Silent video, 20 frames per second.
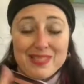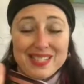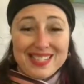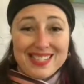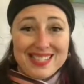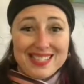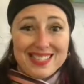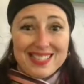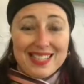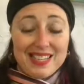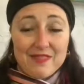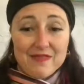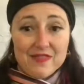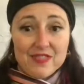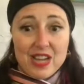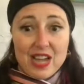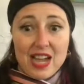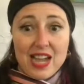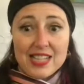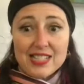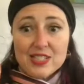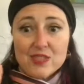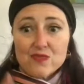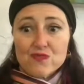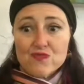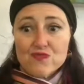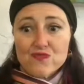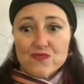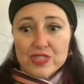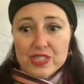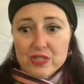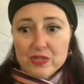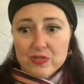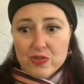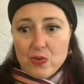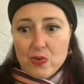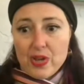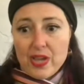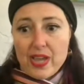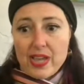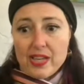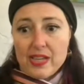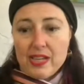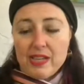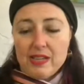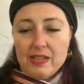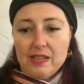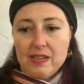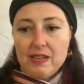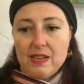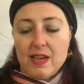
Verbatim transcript: Because if not, real quick,